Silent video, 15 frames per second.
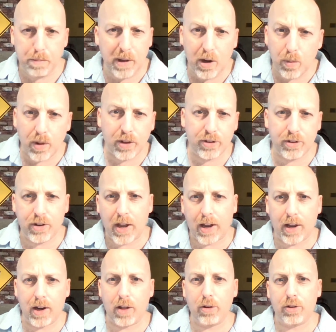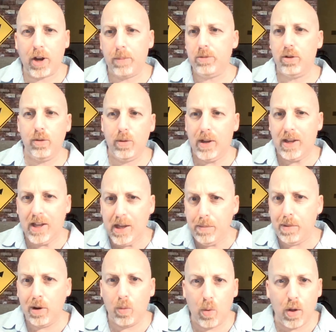beat it with a stick, and other times you heap
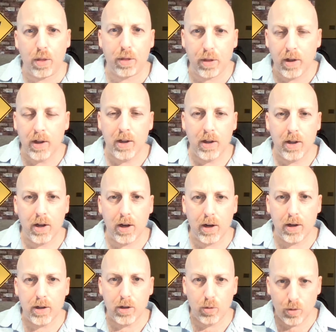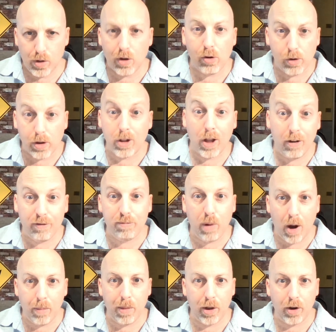it with, you love
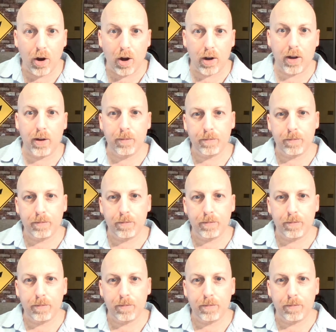bomb the dog.